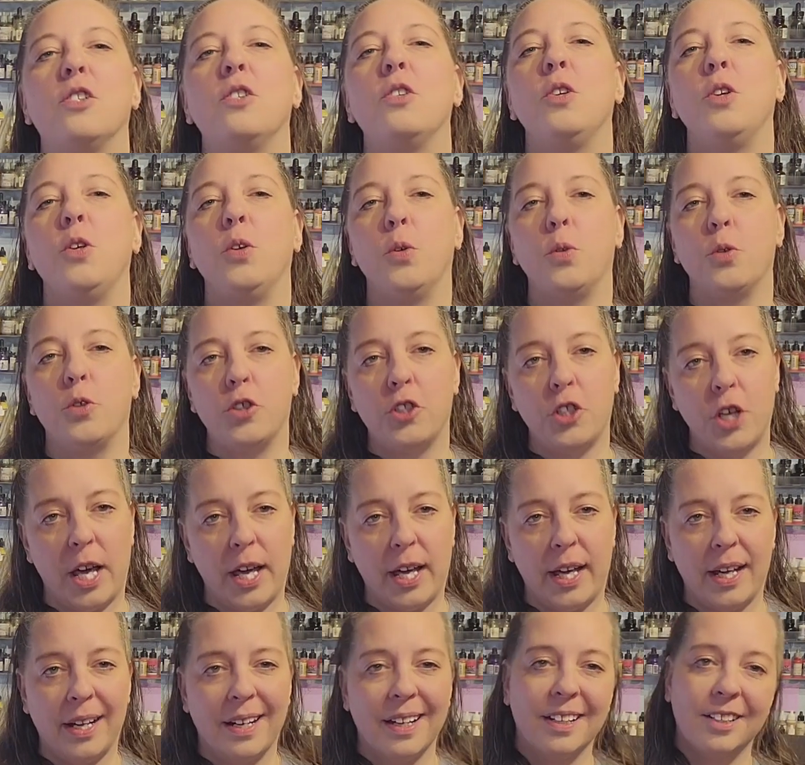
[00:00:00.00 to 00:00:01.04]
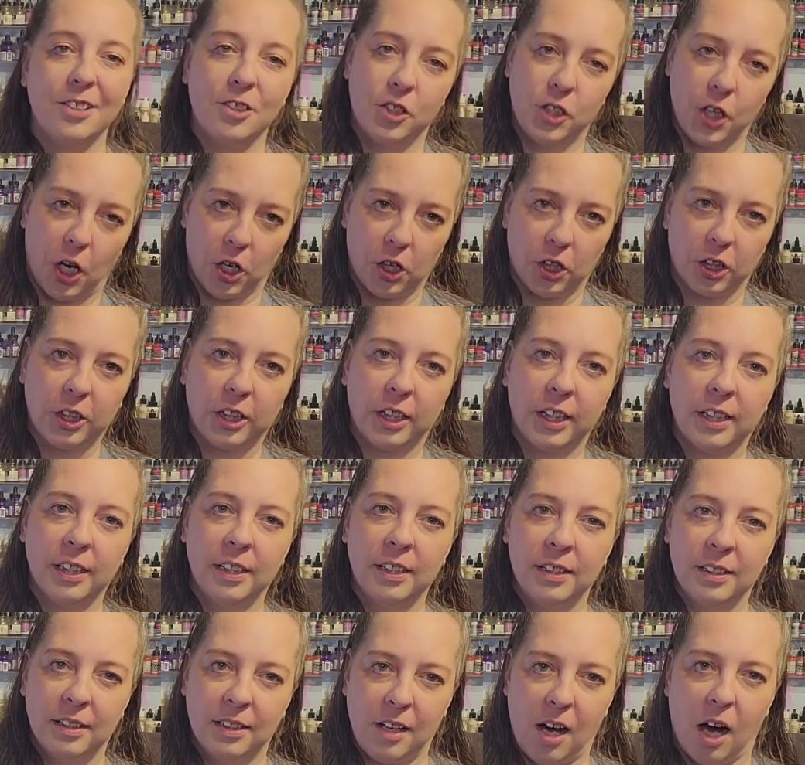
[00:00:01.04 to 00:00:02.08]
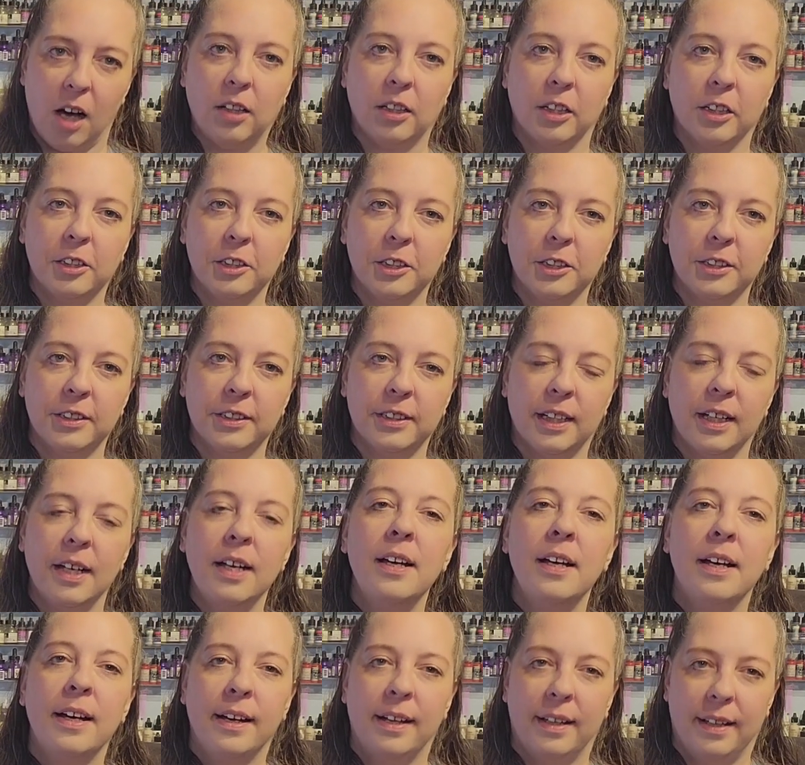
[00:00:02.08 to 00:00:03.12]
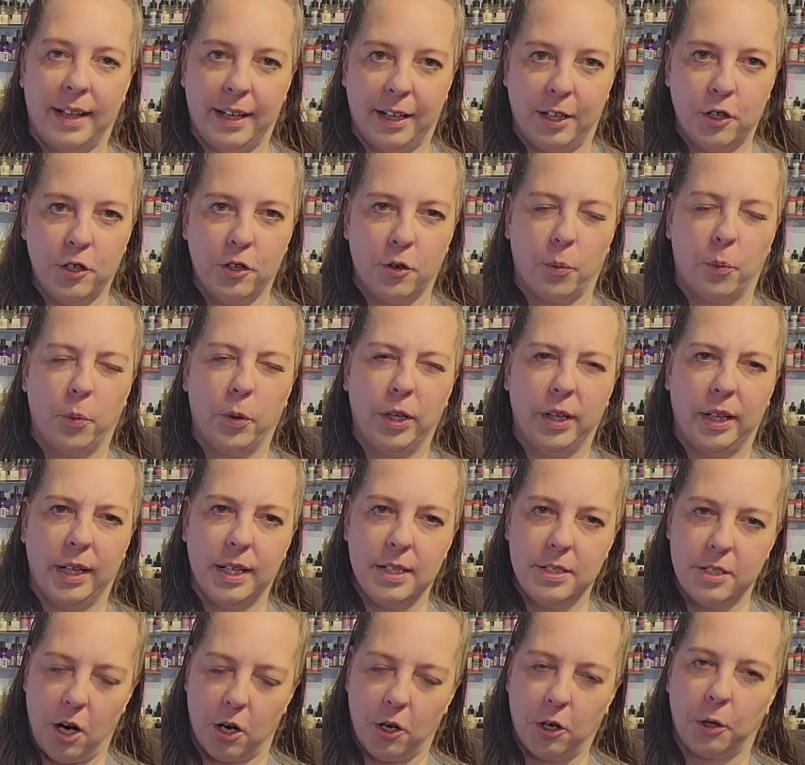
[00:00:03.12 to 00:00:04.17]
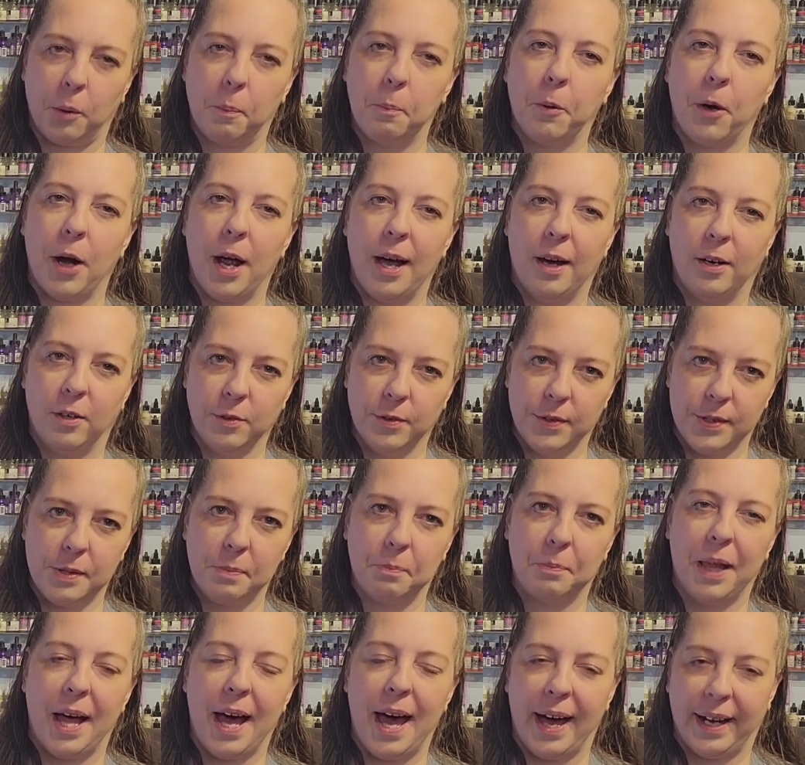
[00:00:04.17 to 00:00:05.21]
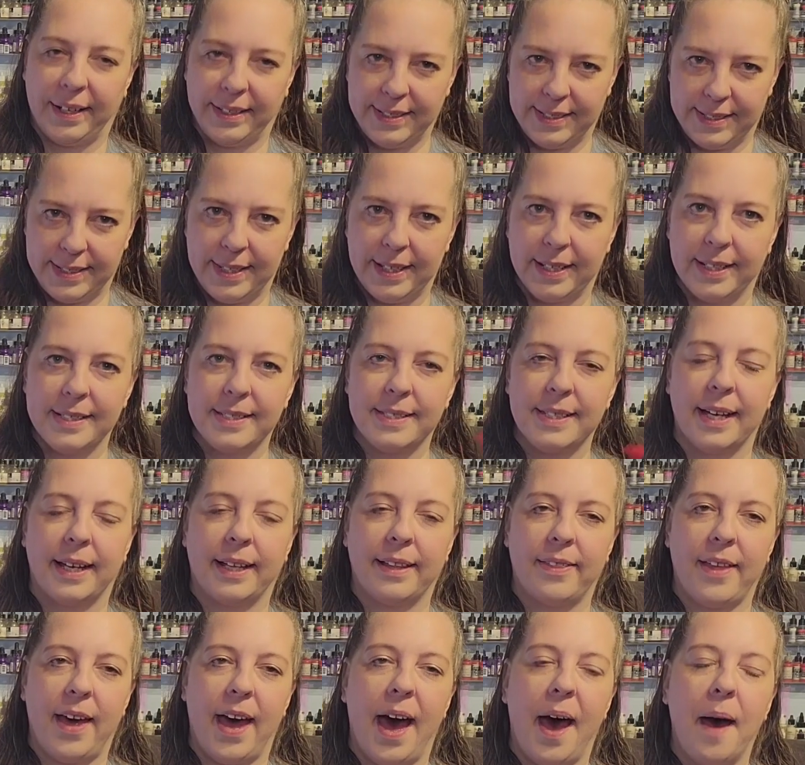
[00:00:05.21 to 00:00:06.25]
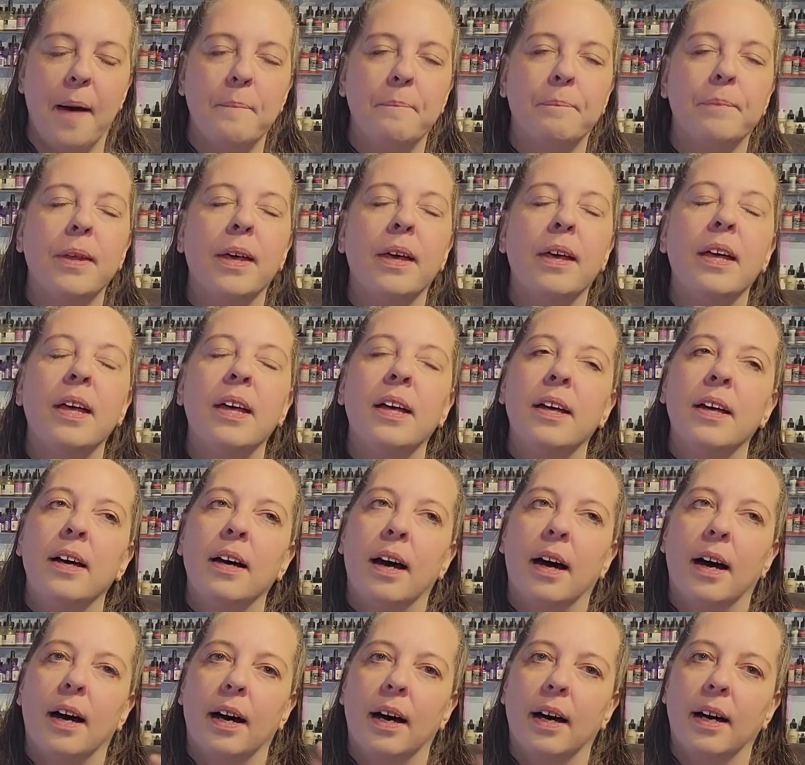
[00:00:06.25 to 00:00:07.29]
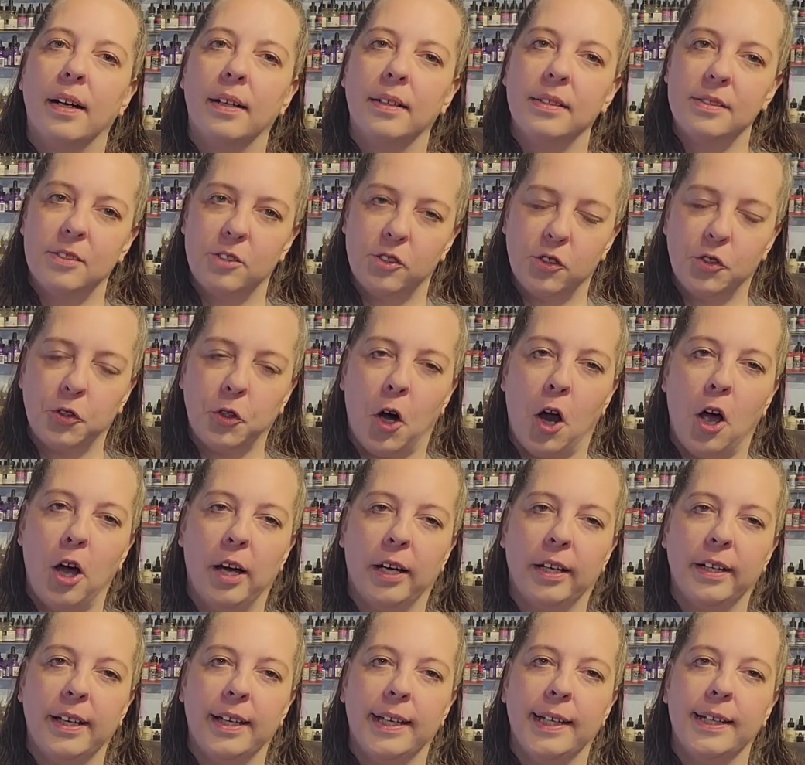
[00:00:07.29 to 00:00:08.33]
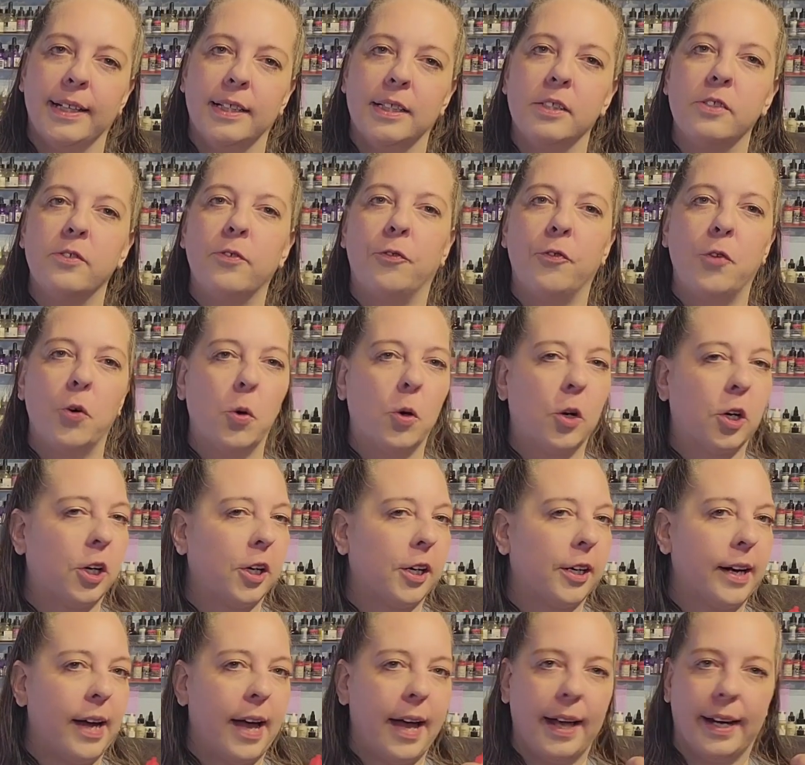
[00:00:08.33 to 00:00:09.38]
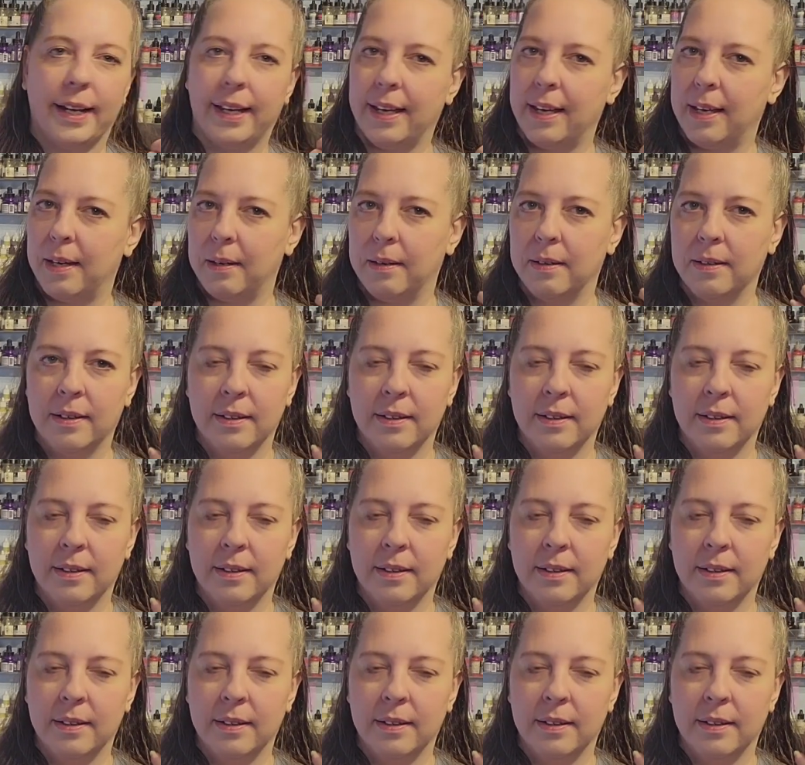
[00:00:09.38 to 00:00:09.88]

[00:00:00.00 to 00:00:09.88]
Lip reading: to shade dark colors, like your really dark browns, blacks, things like that. Strong is for any